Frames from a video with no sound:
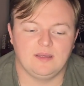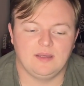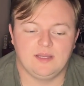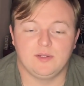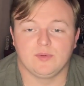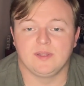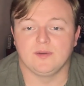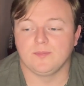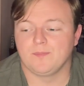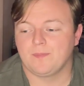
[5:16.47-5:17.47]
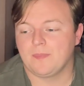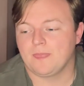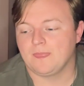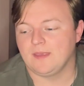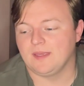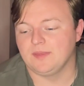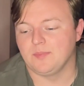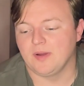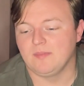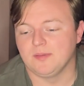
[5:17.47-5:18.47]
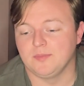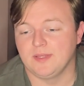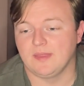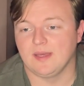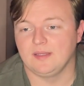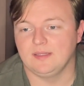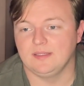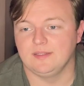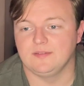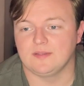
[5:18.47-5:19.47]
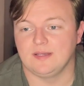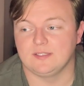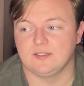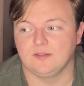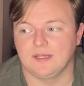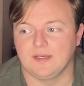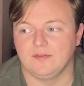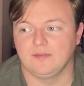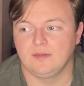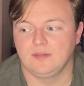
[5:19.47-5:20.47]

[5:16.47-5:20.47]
I don't know. And the problem with that is I still have,